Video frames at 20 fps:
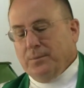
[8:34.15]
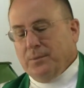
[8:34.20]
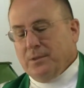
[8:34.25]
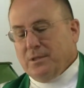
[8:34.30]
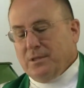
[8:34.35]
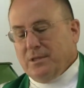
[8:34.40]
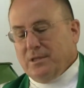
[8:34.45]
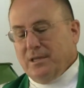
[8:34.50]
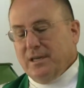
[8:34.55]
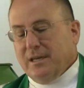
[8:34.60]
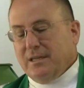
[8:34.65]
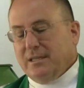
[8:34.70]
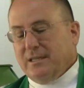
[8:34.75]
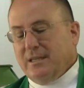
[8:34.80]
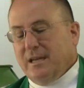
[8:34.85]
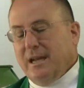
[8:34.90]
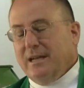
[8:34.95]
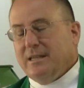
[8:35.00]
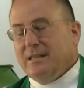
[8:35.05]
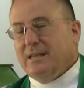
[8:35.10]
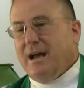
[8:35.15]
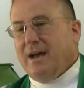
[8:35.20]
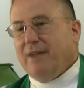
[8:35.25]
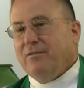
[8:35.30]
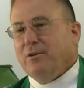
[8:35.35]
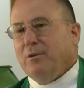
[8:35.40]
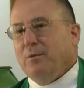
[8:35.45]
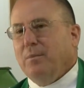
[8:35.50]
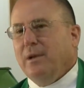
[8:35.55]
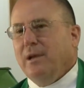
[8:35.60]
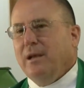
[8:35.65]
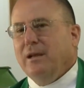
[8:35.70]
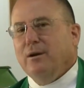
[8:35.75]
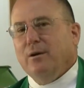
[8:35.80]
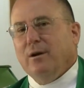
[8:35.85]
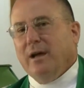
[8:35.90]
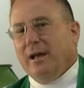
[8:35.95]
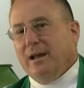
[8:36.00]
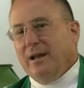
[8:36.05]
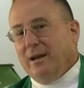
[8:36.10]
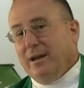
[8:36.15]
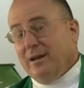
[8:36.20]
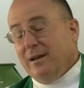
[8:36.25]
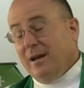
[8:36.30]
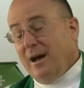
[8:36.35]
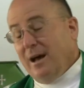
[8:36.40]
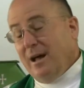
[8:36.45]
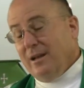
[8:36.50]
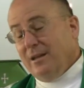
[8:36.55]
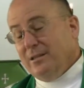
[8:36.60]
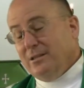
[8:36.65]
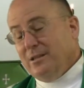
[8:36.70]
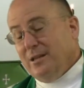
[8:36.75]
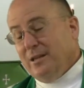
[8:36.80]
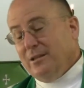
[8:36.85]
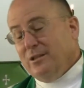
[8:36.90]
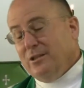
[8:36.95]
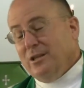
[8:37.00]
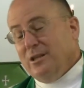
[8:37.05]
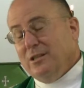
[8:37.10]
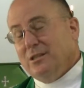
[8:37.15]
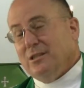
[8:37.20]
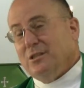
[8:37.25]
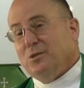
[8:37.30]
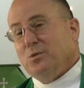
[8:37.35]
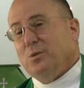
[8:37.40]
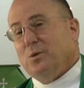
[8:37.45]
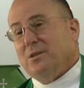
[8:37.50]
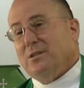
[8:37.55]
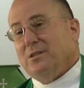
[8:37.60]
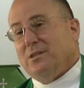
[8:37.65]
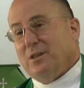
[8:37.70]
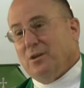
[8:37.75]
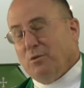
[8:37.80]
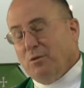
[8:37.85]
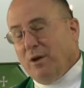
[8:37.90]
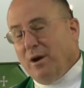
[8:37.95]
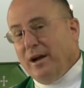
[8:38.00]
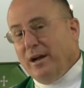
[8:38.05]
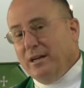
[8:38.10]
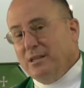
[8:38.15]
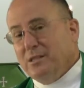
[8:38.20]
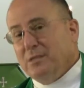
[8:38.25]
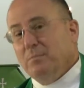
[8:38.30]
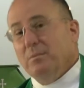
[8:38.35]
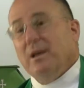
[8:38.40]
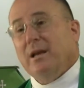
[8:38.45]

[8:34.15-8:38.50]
6 days after Peter had acknowledged that Jesus was the Christ,